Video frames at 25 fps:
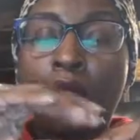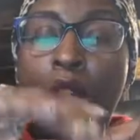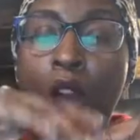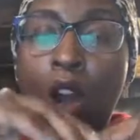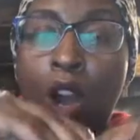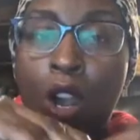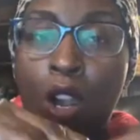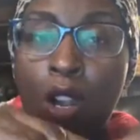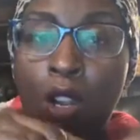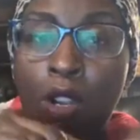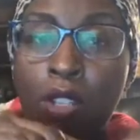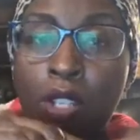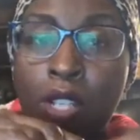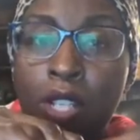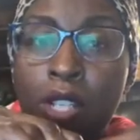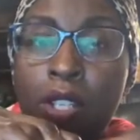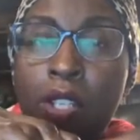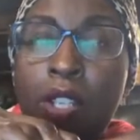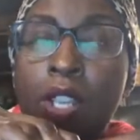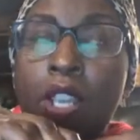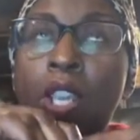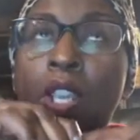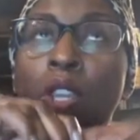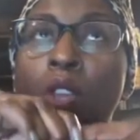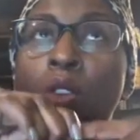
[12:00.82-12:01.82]
heart,
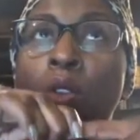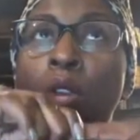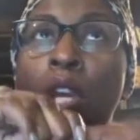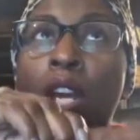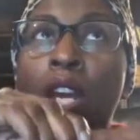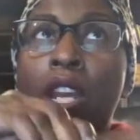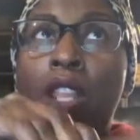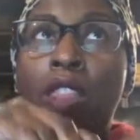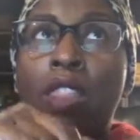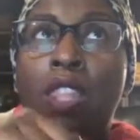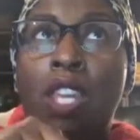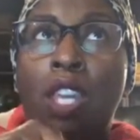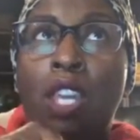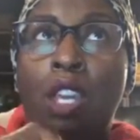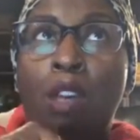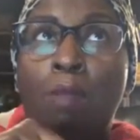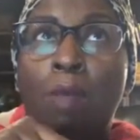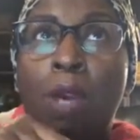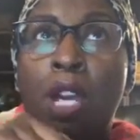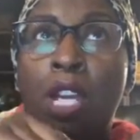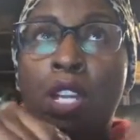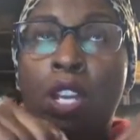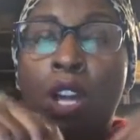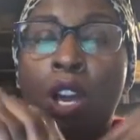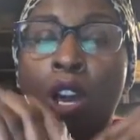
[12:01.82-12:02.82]
you got to think
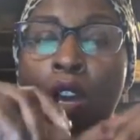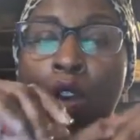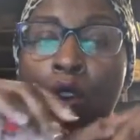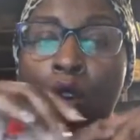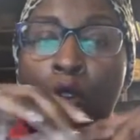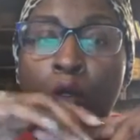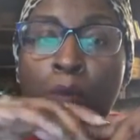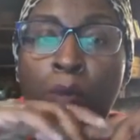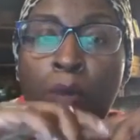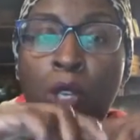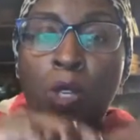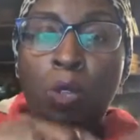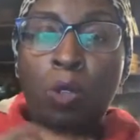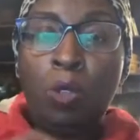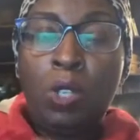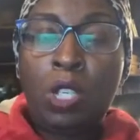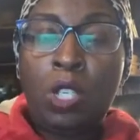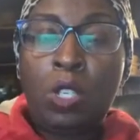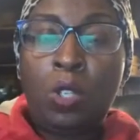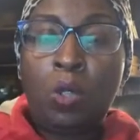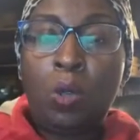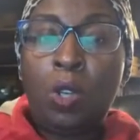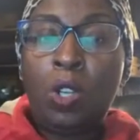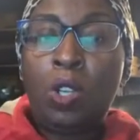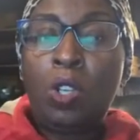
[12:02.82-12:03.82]
about autoimmune
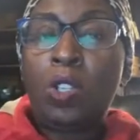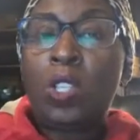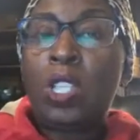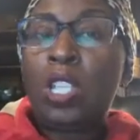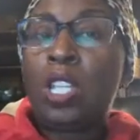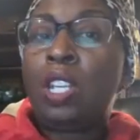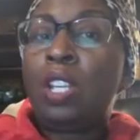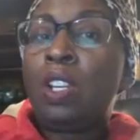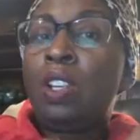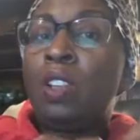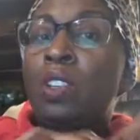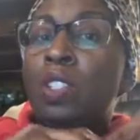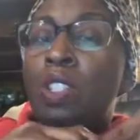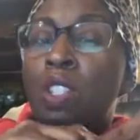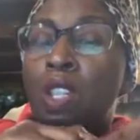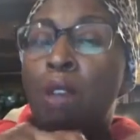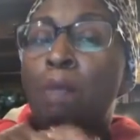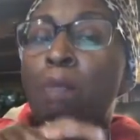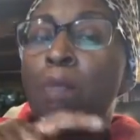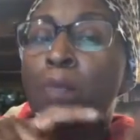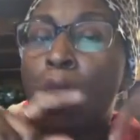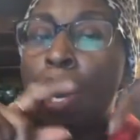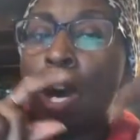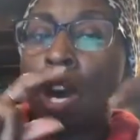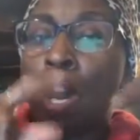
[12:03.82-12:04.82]
disorders, and there's
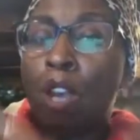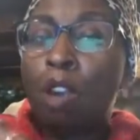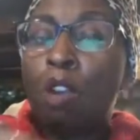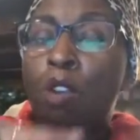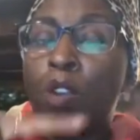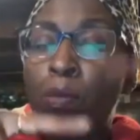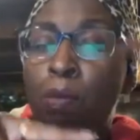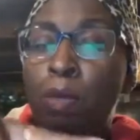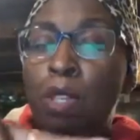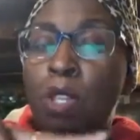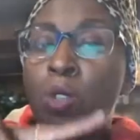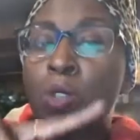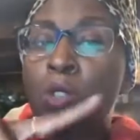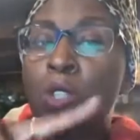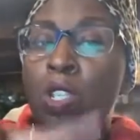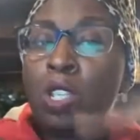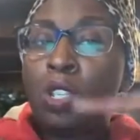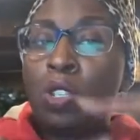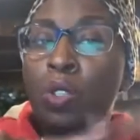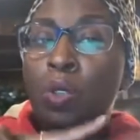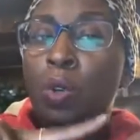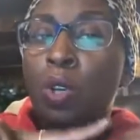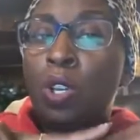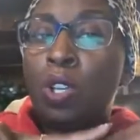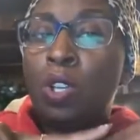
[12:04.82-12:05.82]
some autoimmune
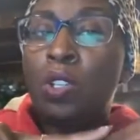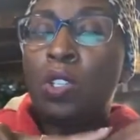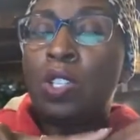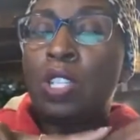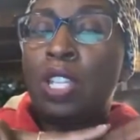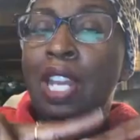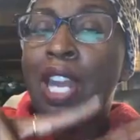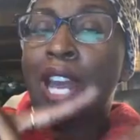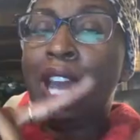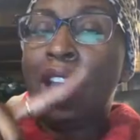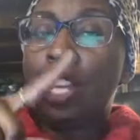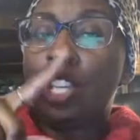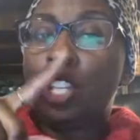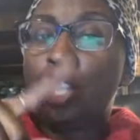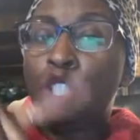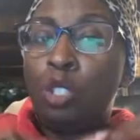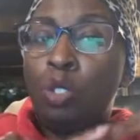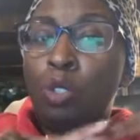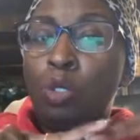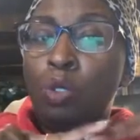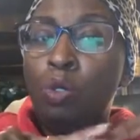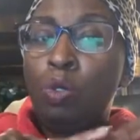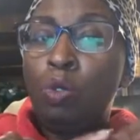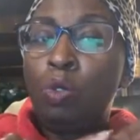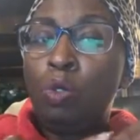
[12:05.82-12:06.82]
disorders that I
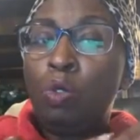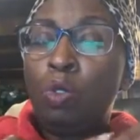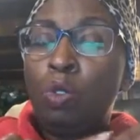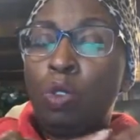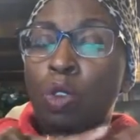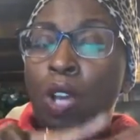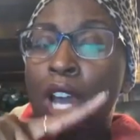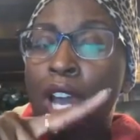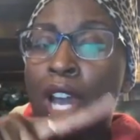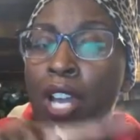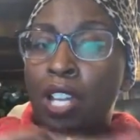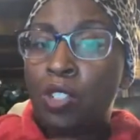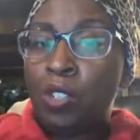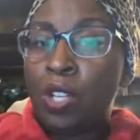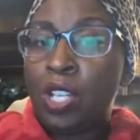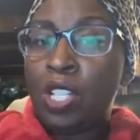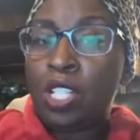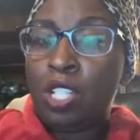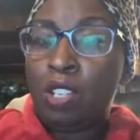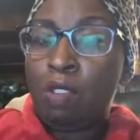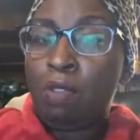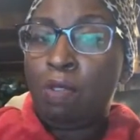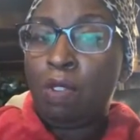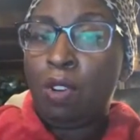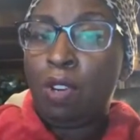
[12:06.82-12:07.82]
do
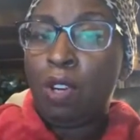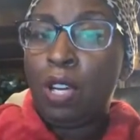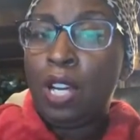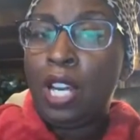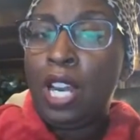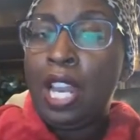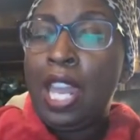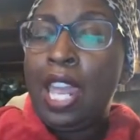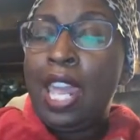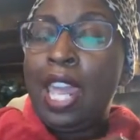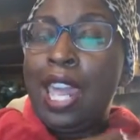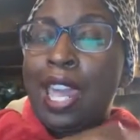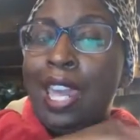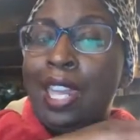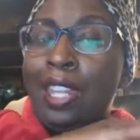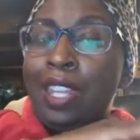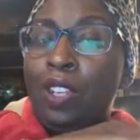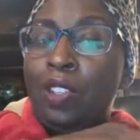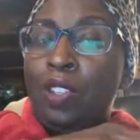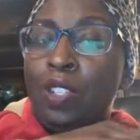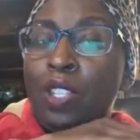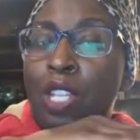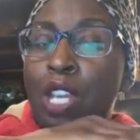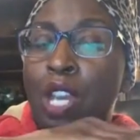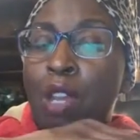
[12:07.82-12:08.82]
hydration for, and
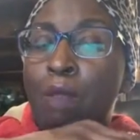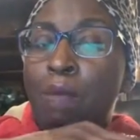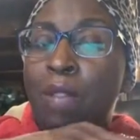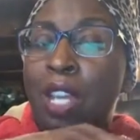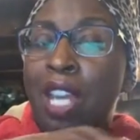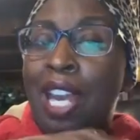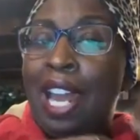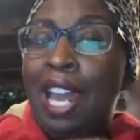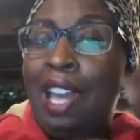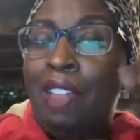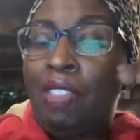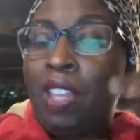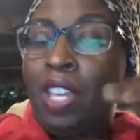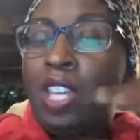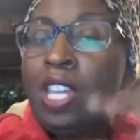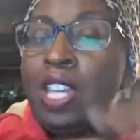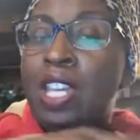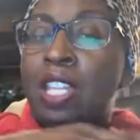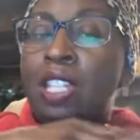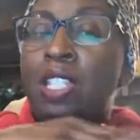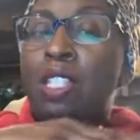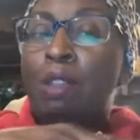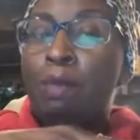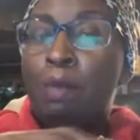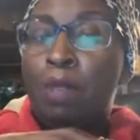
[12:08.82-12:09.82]
there's some that I have to
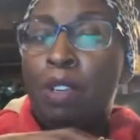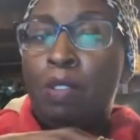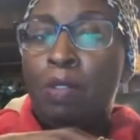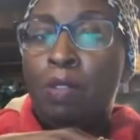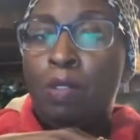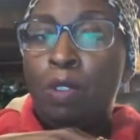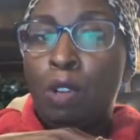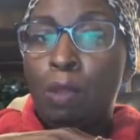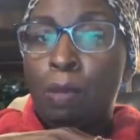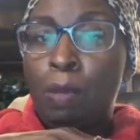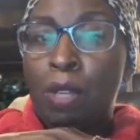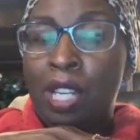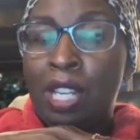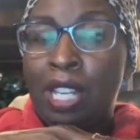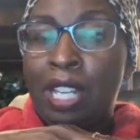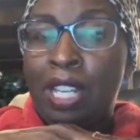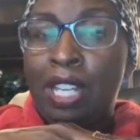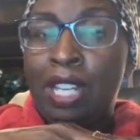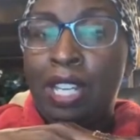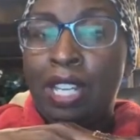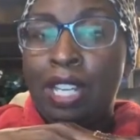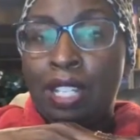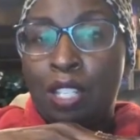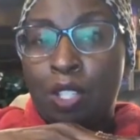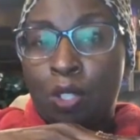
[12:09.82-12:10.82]
cut some of the formula
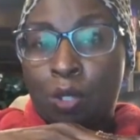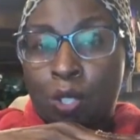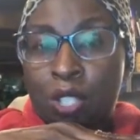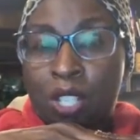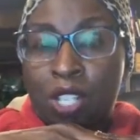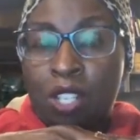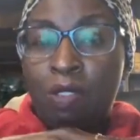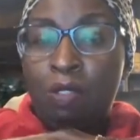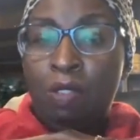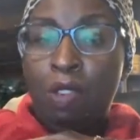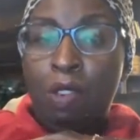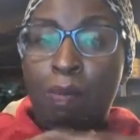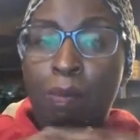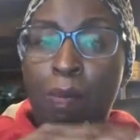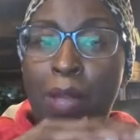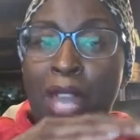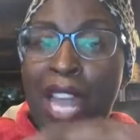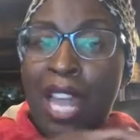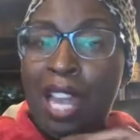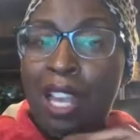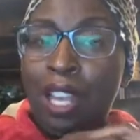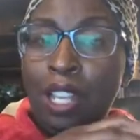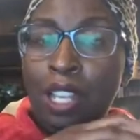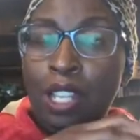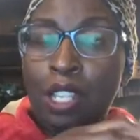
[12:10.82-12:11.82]
to a different
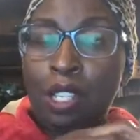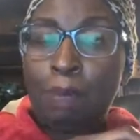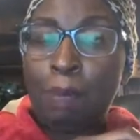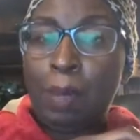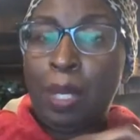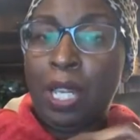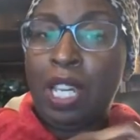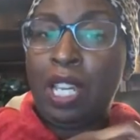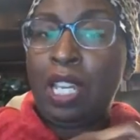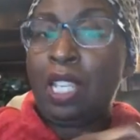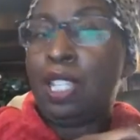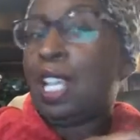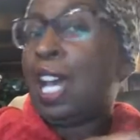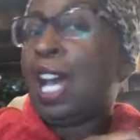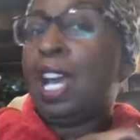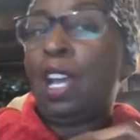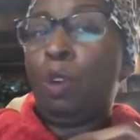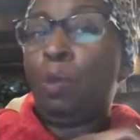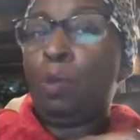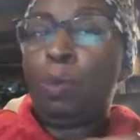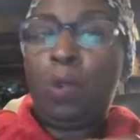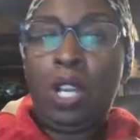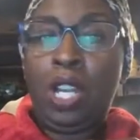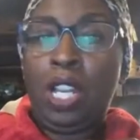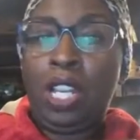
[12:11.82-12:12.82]
balance because I
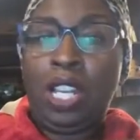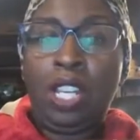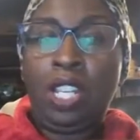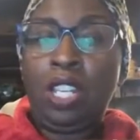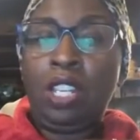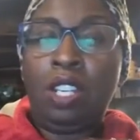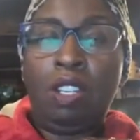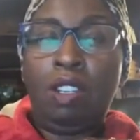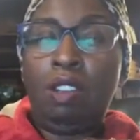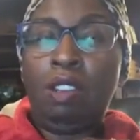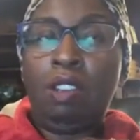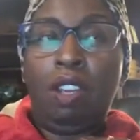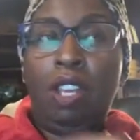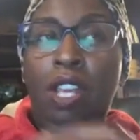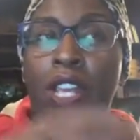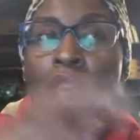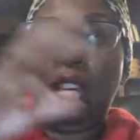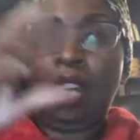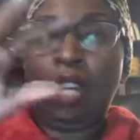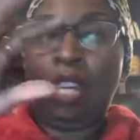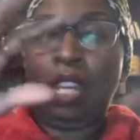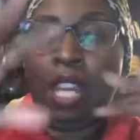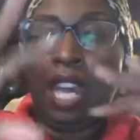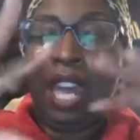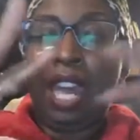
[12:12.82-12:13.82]
don't want to get
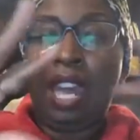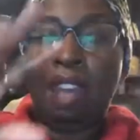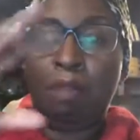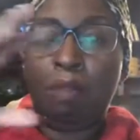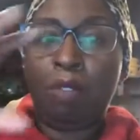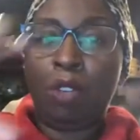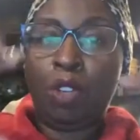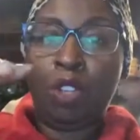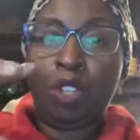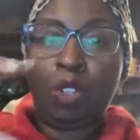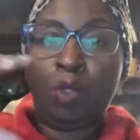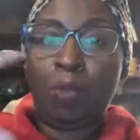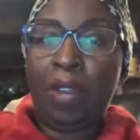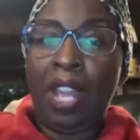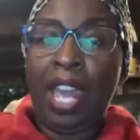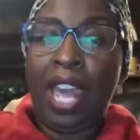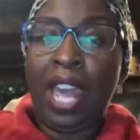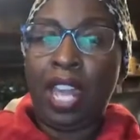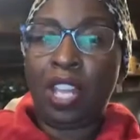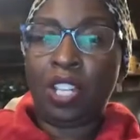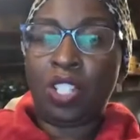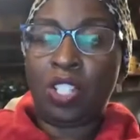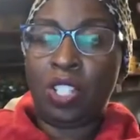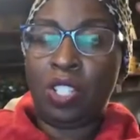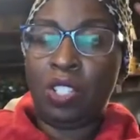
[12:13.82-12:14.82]
any adverse
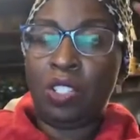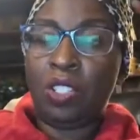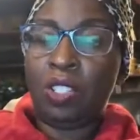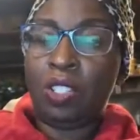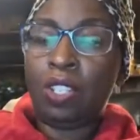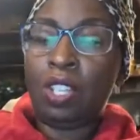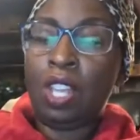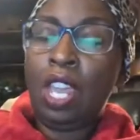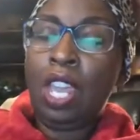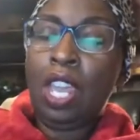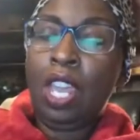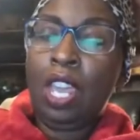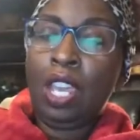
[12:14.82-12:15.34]
reactions.